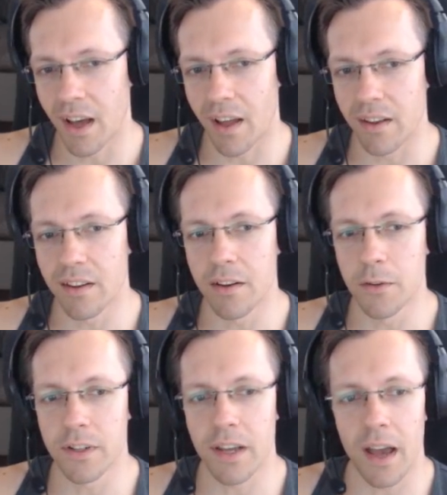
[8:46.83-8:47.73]
until
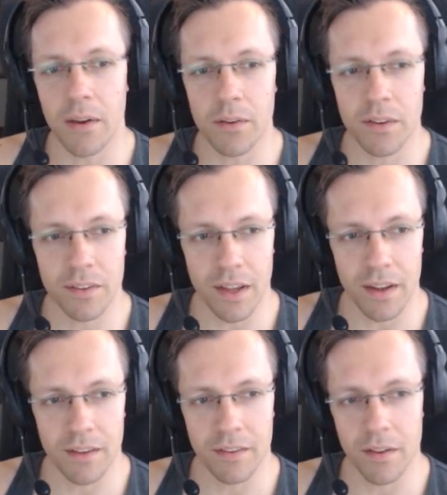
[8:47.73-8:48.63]
you cannot
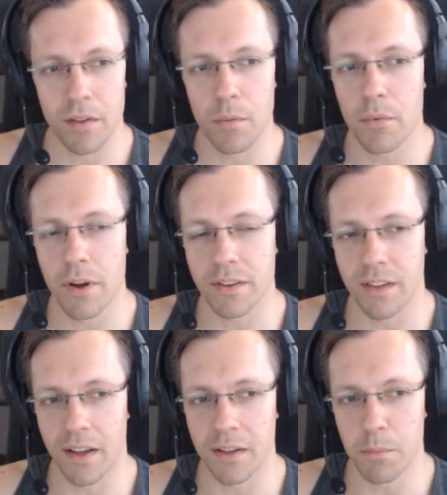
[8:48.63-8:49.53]
sense the breath
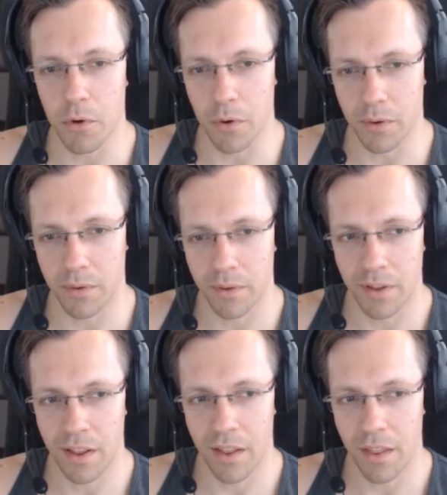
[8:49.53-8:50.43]
anymore.
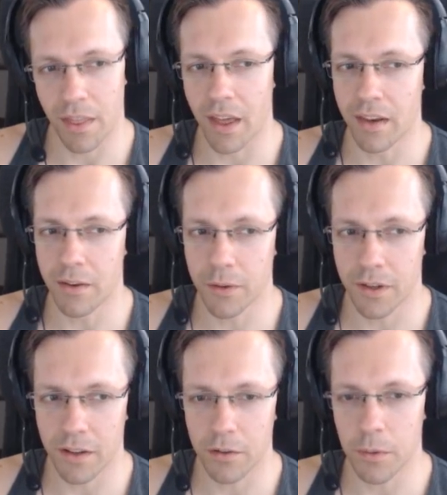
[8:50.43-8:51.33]
Then you
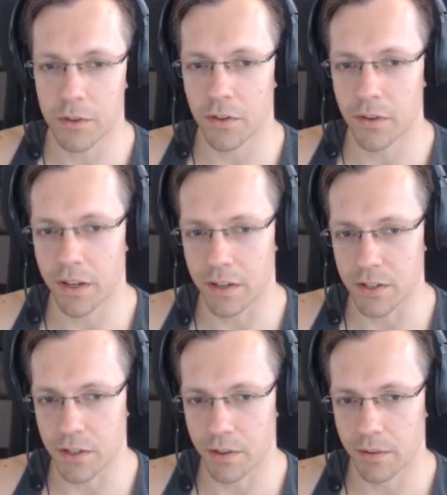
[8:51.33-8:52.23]
can switch your attention.